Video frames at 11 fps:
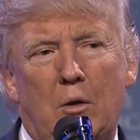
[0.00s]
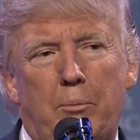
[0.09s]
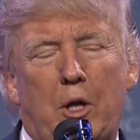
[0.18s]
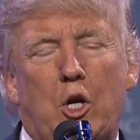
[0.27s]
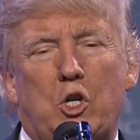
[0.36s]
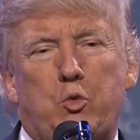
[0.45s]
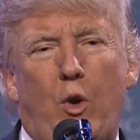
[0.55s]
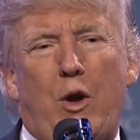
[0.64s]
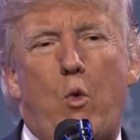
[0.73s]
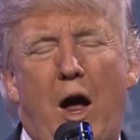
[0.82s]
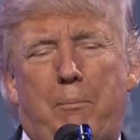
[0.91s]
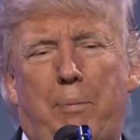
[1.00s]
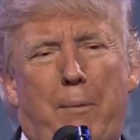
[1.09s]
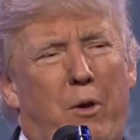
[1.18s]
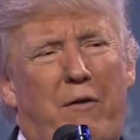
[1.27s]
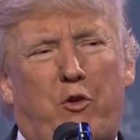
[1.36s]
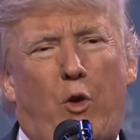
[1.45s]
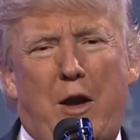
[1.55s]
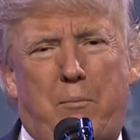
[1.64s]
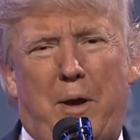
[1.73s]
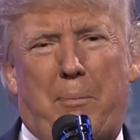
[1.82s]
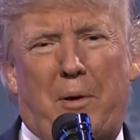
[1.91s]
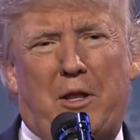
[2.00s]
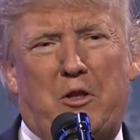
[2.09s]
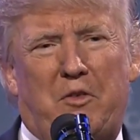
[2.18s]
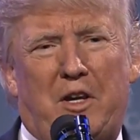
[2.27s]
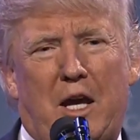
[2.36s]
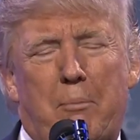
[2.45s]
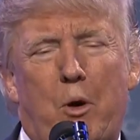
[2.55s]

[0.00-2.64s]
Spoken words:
Because we want people, we have great people at the VA,